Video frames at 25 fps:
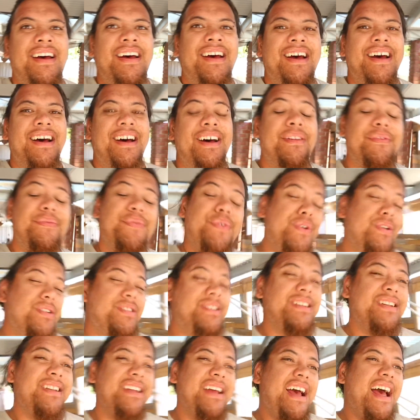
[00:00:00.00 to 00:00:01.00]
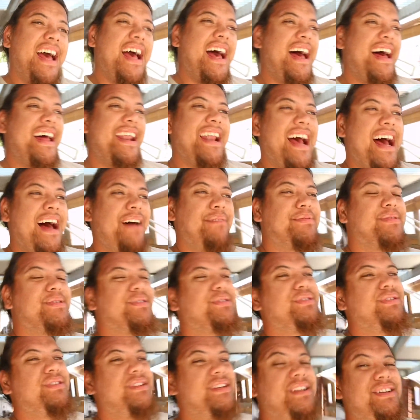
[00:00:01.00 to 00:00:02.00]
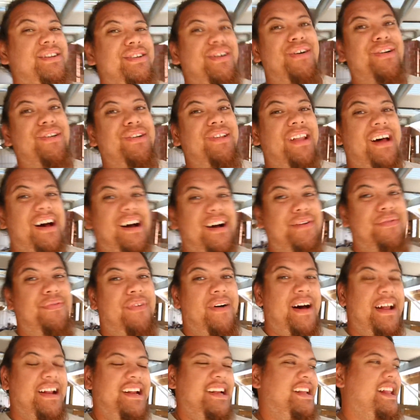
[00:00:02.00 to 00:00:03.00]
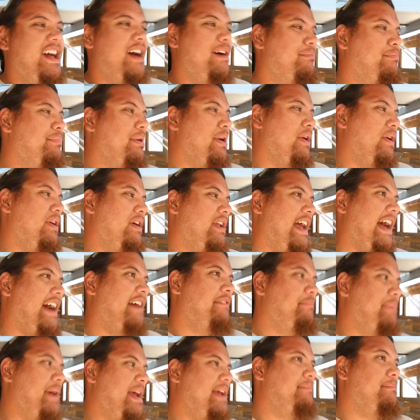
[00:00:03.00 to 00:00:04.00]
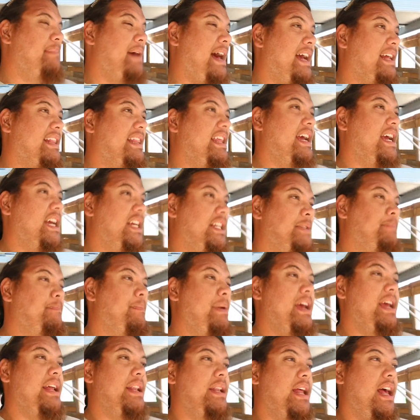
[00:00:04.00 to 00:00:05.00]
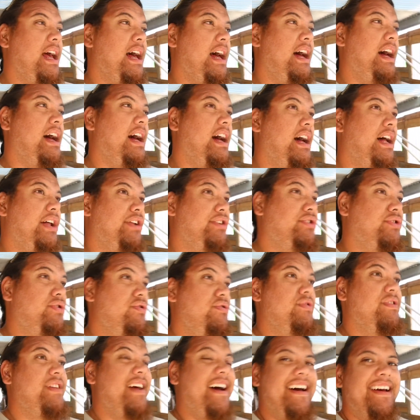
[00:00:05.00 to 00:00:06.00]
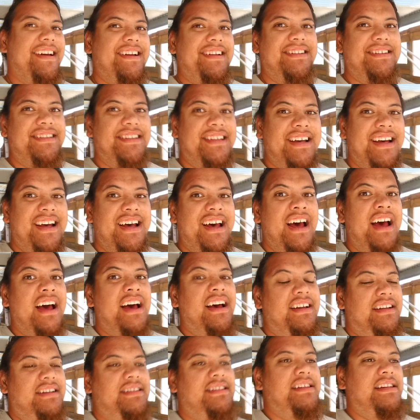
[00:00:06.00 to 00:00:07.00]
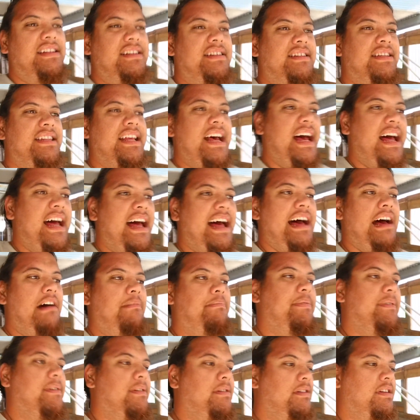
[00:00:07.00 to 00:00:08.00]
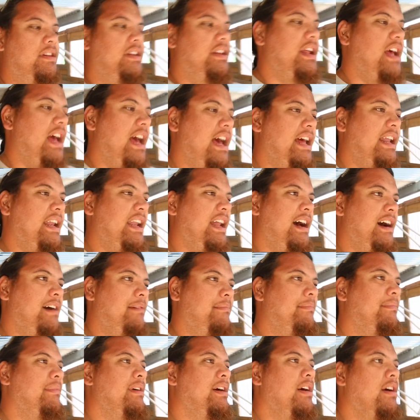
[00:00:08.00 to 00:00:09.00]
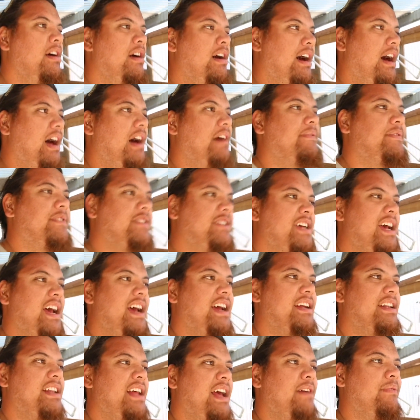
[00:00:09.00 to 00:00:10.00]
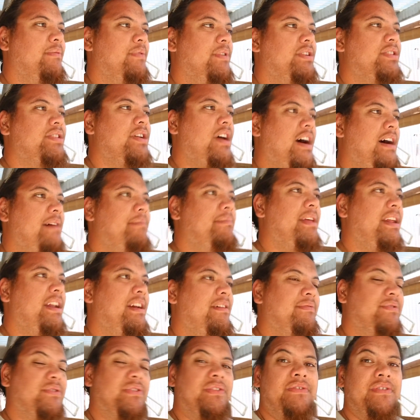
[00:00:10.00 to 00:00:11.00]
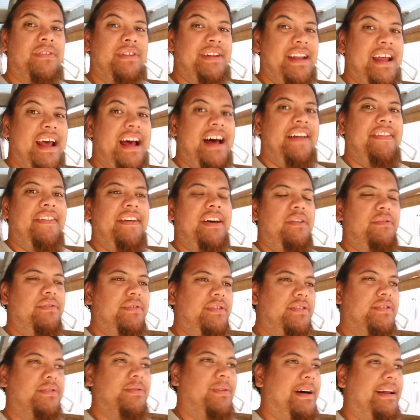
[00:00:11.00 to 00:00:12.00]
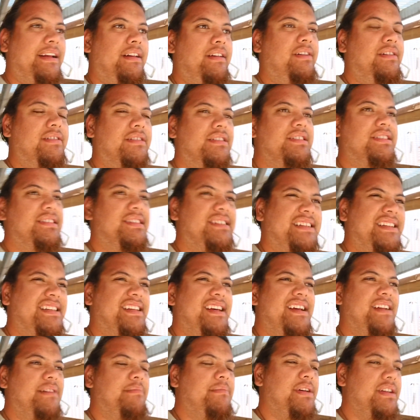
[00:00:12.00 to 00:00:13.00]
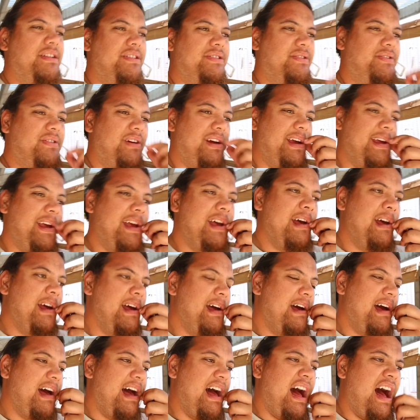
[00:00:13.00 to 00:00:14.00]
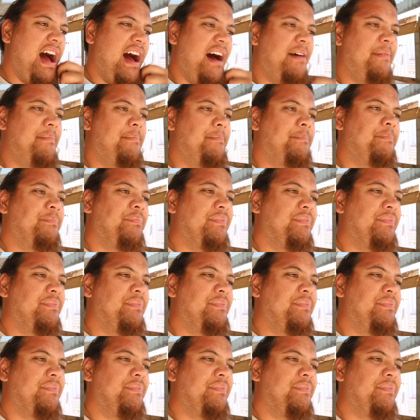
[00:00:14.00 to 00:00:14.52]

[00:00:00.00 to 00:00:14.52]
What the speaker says: Unfortunately, I had absolutely no luck finding that bird. I've been back there. It's been 2 days since that happened, and I've checked every time that I've driven down there, which is quite a lot because it's at the end of my street, to